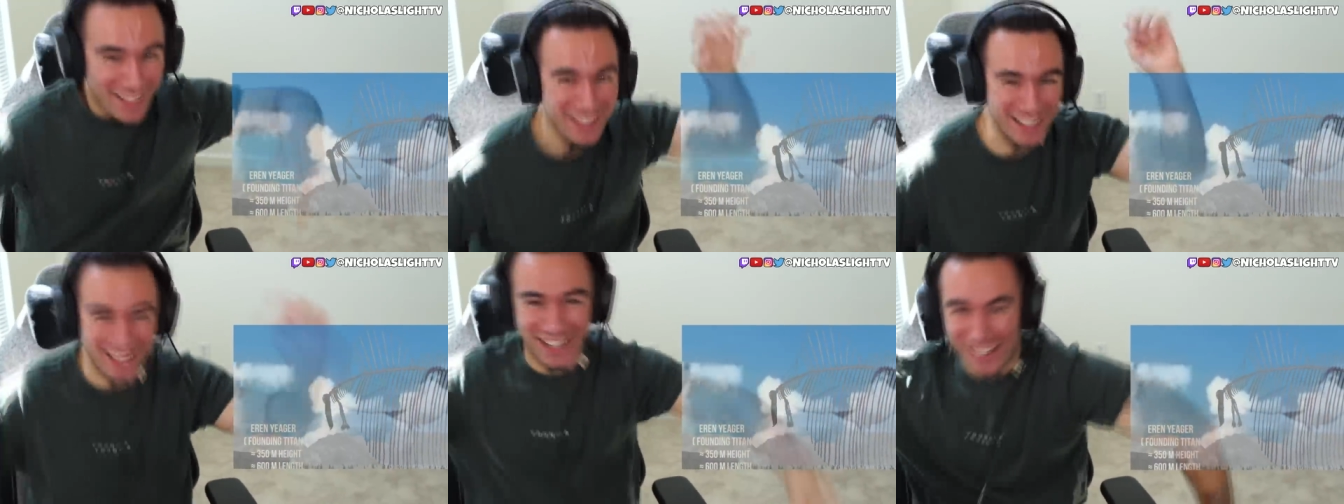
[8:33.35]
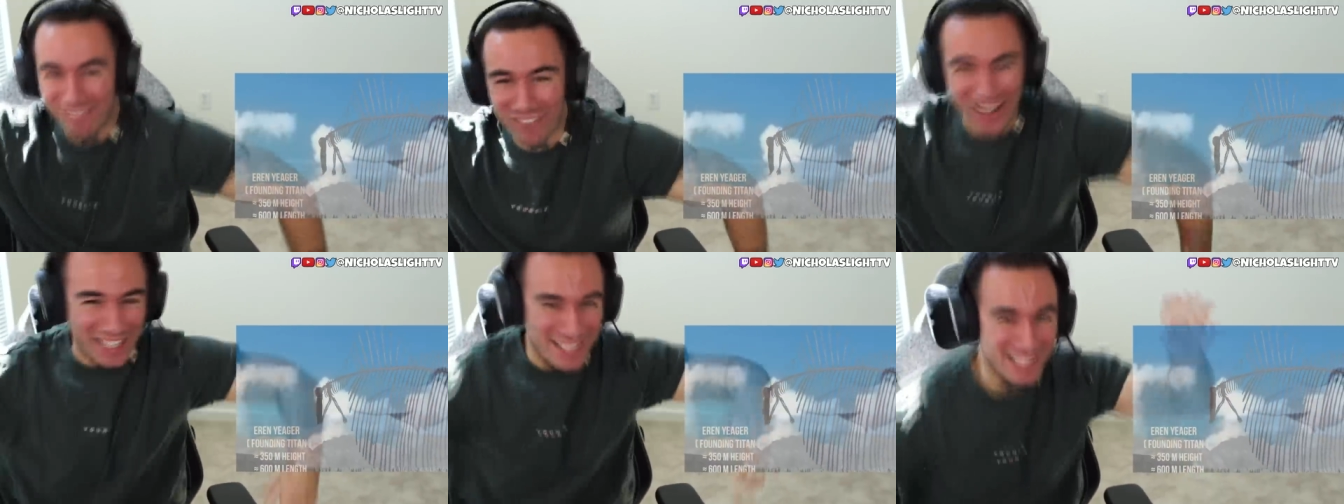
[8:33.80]
Looking like
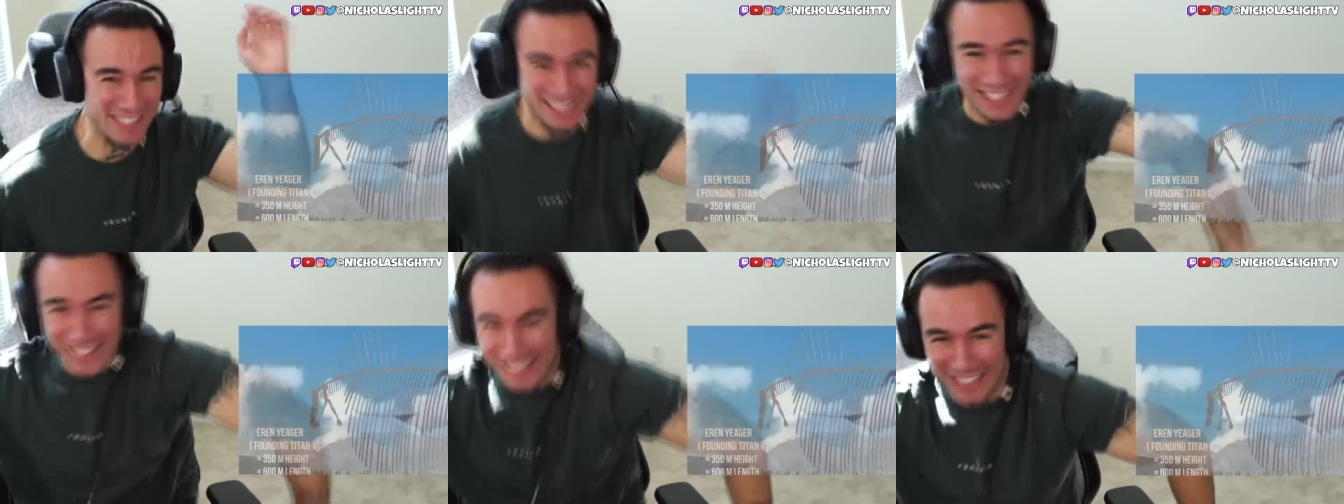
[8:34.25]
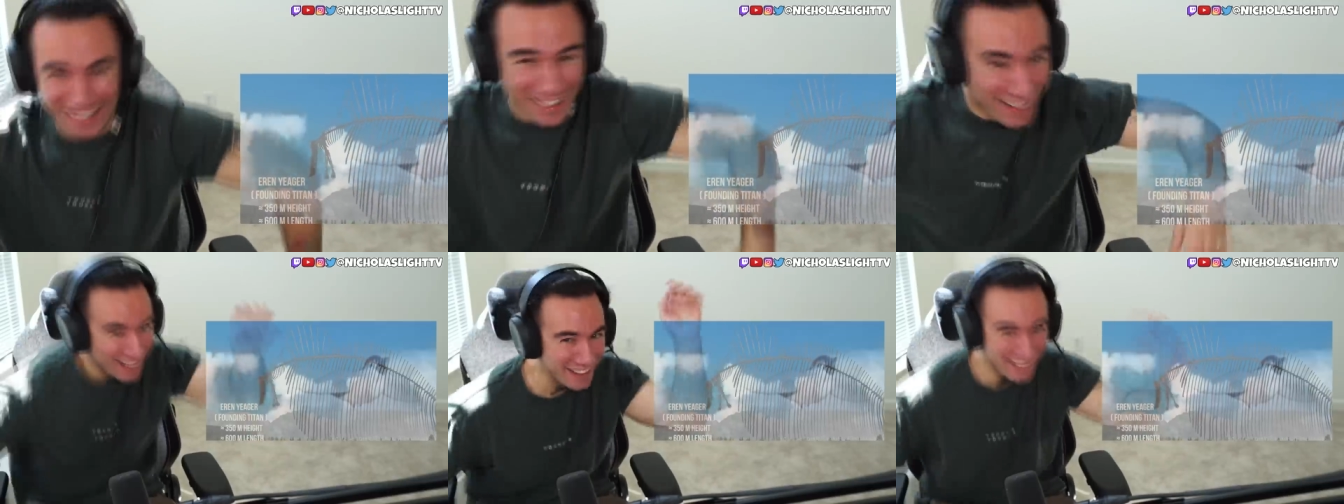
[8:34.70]
fucking Slinky.
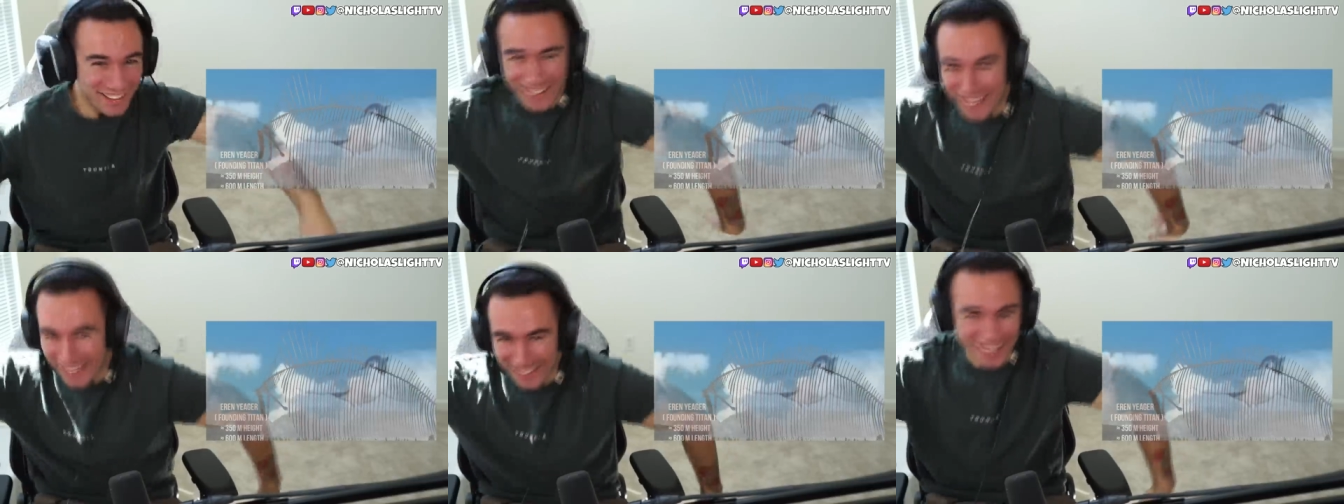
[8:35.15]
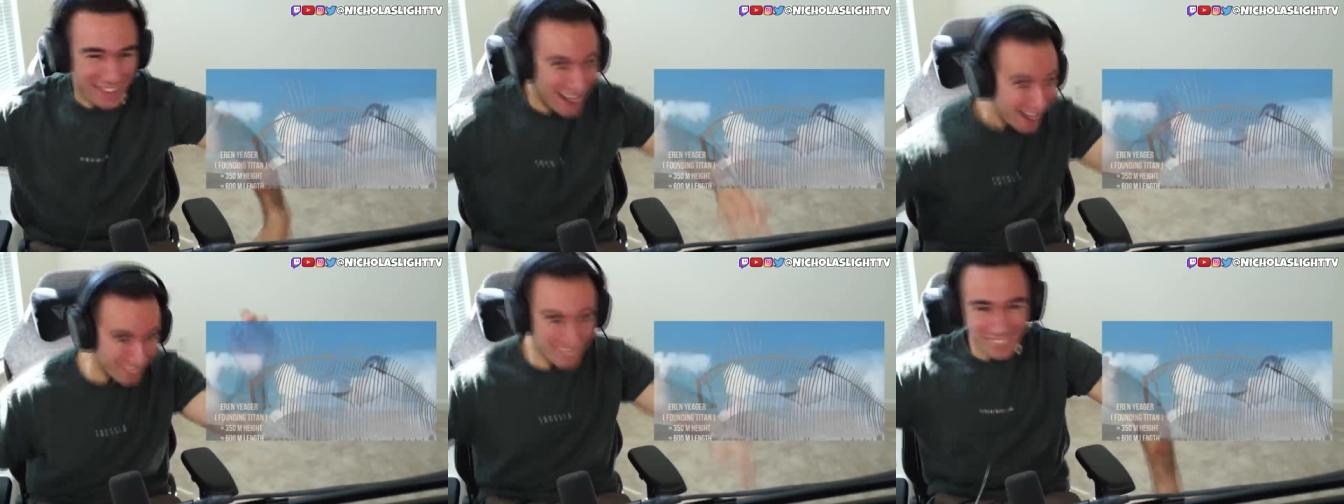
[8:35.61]

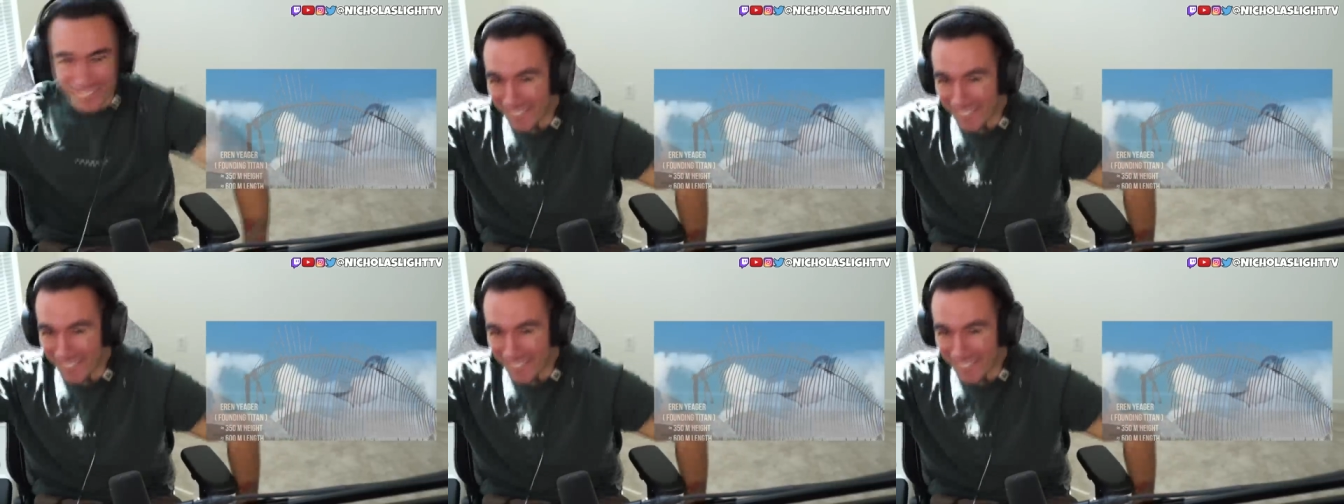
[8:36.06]
Yep.